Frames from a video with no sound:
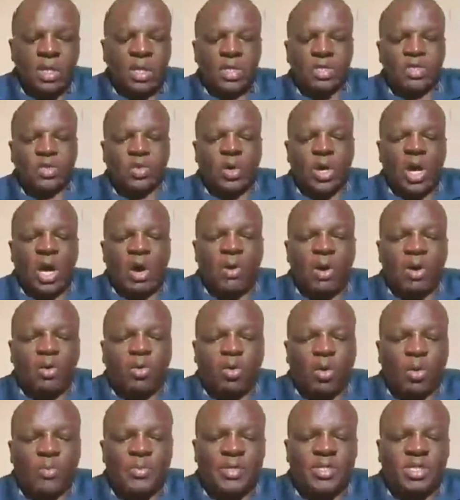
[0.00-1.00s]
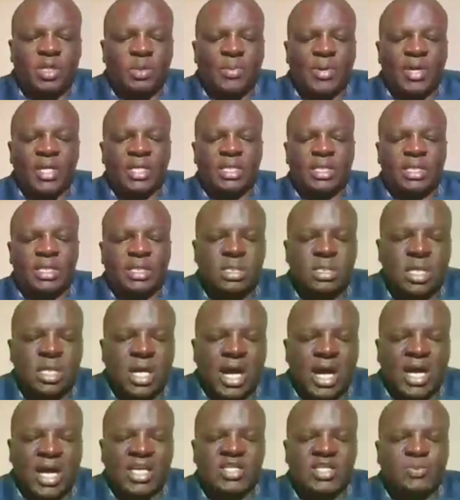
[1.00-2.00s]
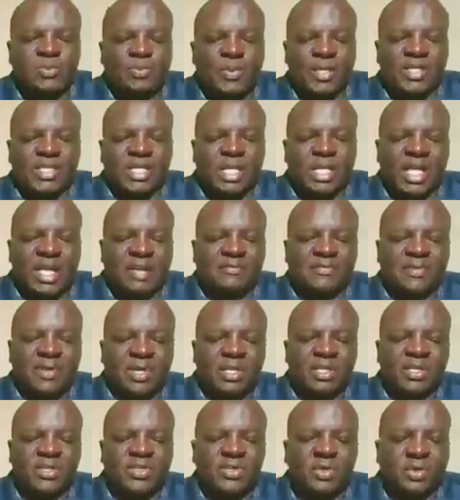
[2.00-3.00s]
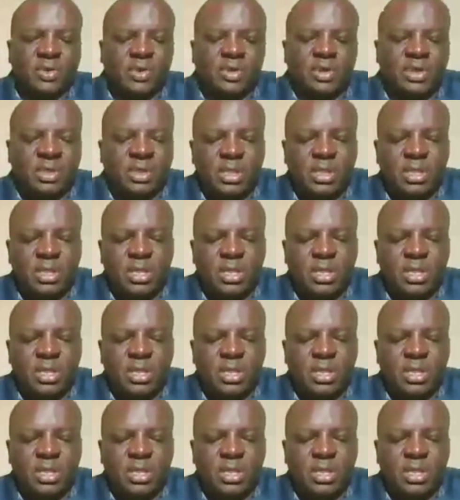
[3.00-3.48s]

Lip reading: So our commitment as Better Life Institute